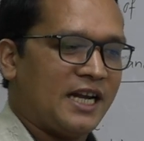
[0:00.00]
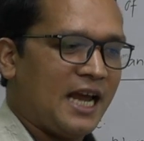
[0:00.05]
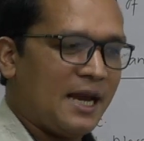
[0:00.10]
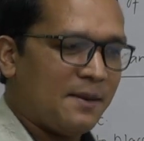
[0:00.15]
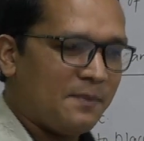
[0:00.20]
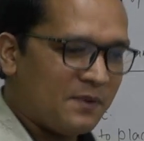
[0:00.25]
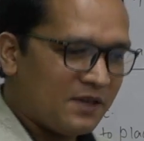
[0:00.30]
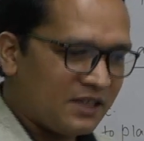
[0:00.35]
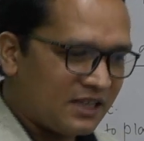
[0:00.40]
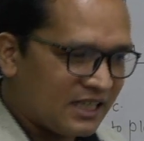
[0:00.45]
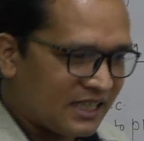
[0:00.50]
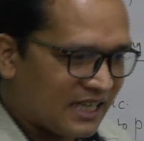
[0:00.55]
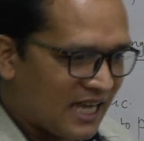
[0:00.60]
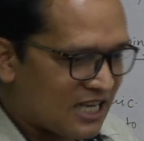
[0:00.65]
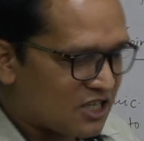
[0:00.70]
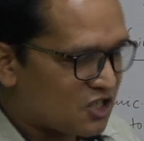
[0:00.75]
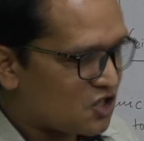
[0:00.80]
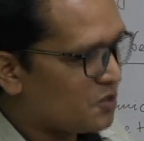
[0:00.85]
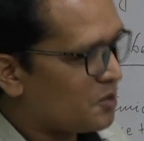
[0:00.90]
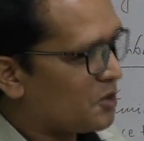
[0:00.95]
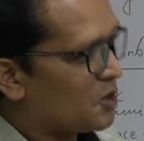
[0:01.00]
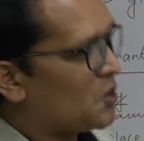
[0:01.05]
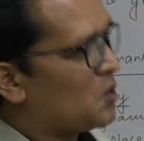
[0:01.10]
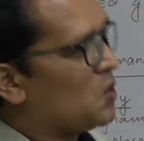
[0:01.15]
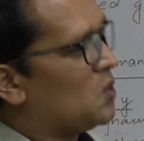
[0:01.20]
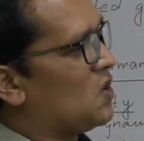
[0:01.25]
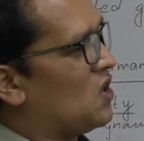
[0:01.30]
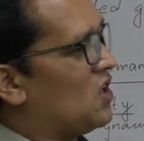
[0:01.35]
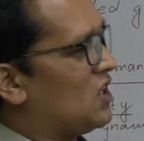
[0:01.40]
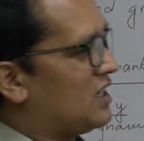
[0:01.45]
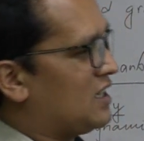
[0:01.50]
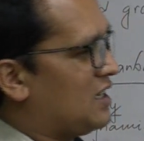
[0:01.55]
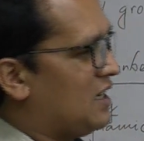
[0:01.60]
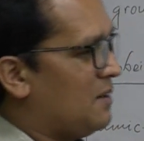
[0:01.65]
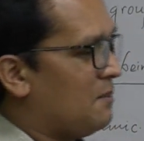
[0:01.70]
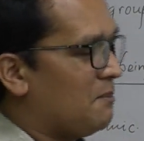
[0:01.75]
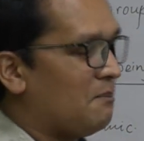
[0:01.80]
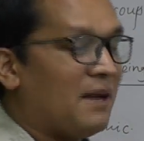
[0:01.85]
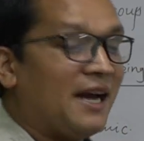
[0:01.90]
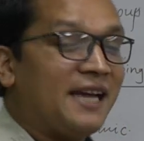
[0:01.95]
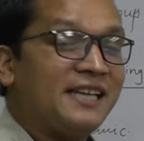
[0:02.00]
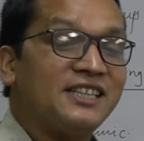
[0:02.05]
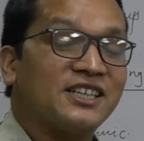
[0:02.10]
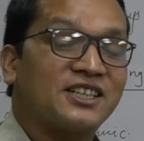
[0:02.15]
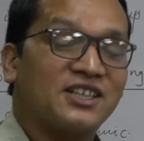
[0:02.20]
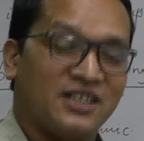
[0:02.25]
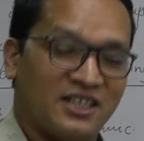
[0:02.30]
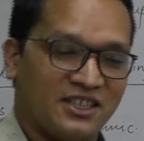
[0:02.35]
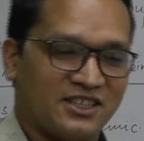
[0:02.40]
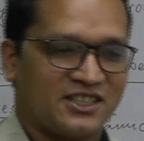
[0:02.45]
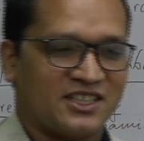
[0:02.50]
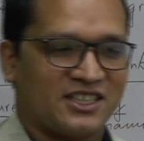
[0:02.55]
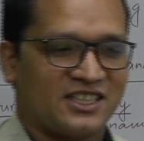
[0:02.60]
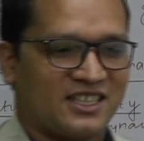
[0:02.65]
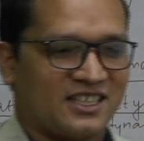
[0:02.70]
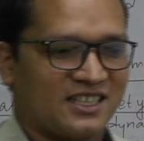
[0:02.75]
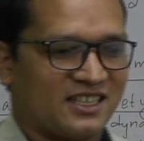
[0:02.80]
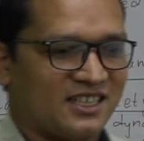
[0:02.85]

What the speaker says: everything has to be go on by the culture.